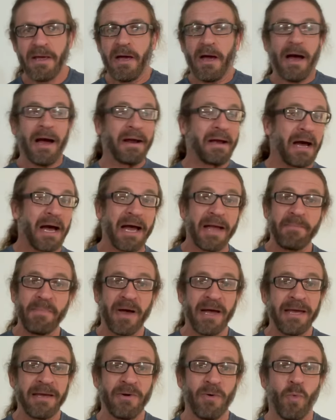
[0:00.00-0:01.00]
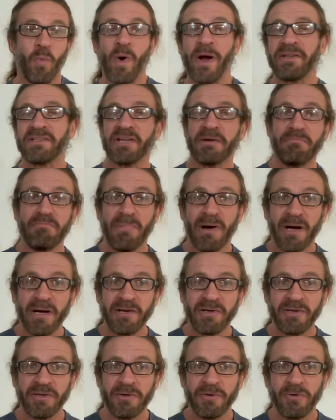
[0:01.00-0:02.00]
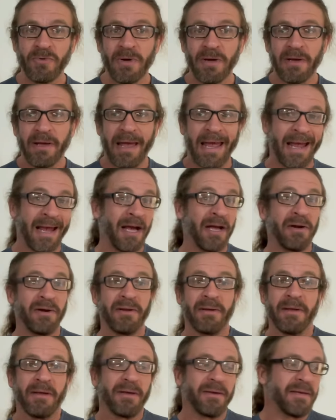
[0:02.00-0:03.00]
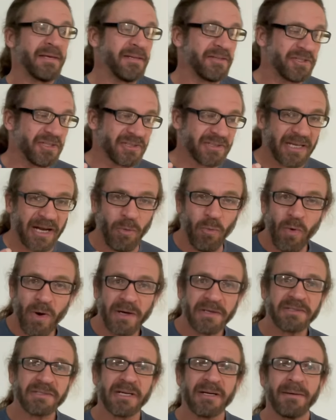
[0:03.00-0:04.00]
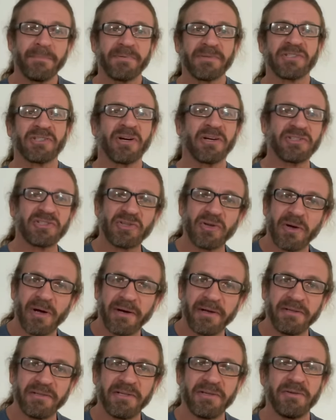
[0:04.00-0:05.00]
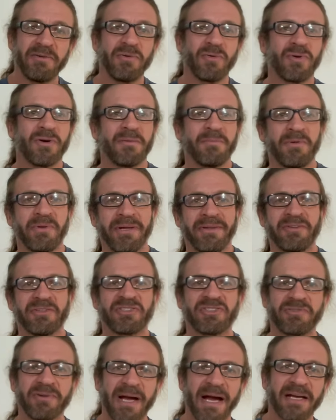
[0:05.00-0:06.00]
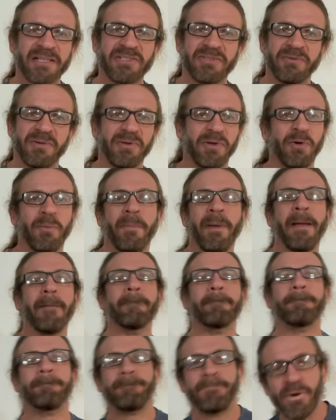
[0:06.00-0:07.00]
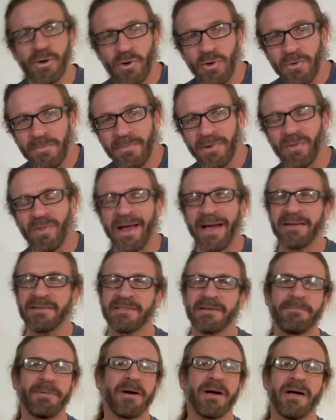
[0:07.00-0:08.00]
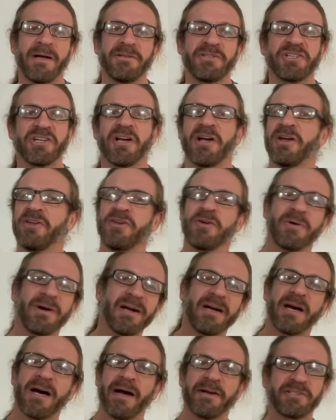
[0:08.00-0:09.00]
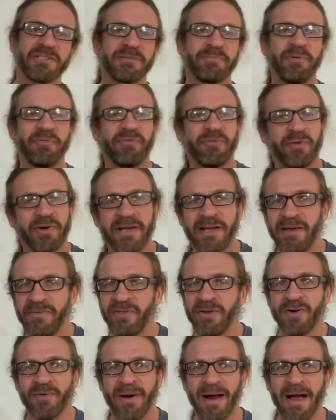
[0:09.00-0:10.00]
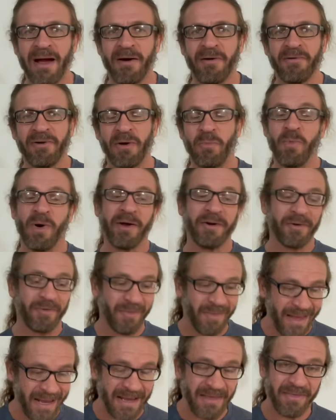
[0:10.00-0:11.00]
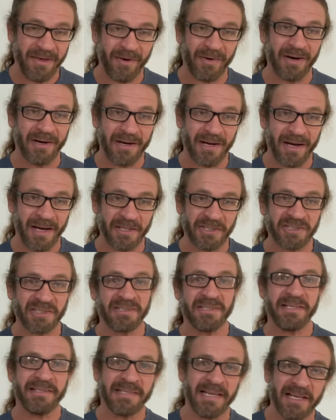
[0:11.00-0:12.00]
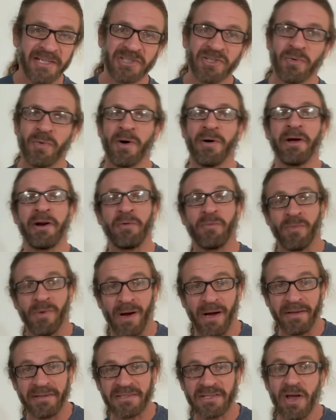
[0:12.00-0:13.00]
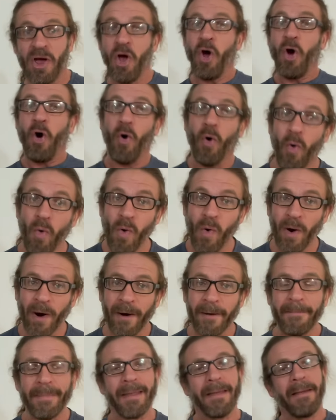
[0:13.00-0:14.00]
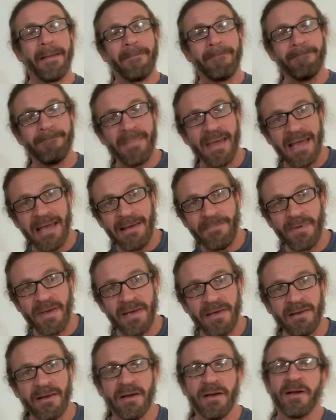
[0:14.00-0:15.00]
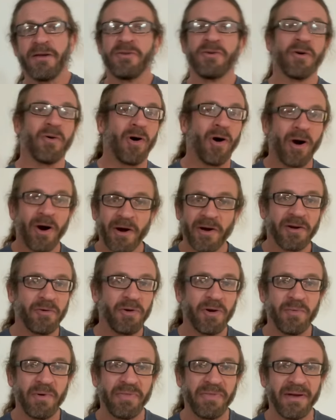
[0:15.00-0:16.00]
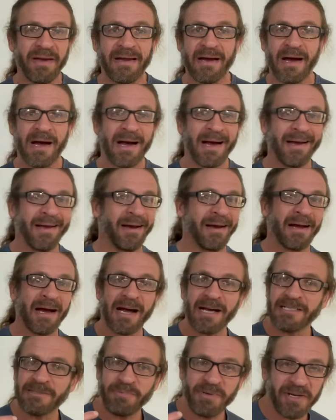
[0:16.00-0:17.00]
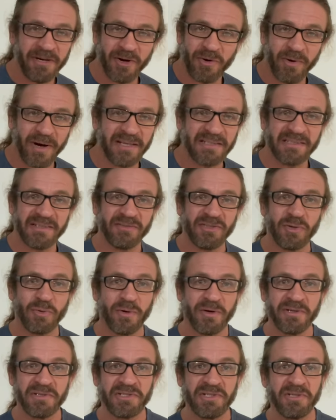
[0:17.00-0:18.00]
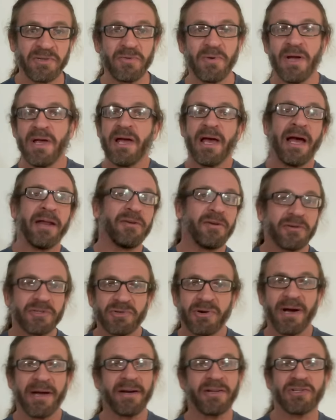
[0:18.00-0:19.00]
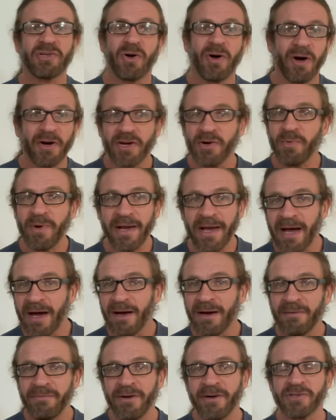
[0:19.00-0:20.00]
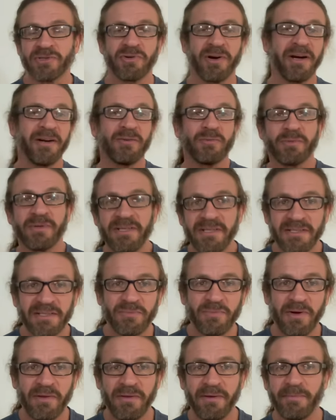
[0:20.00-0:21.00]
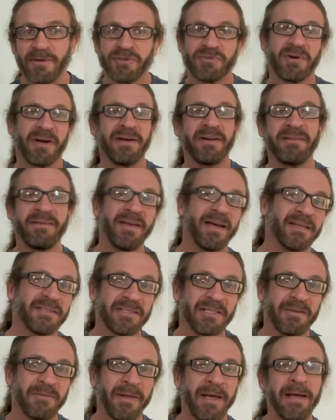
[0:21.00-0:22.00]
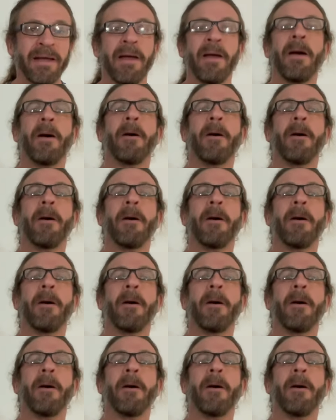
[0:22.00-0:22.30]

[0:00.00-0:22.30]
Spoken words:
A guy might want to mug you, and he just like walks up, starts talking to you normally, distracts you a little bit, boom, lands a punch, you're unconscious before you hit the ground, and while you're laying there unconscious, he takes your wallet and runs. Or maybe you're arguing with a guy's being aggressive towards you, and you're trying to talk your way out of it, you're trying to reason with him, you're trying to de-escalate,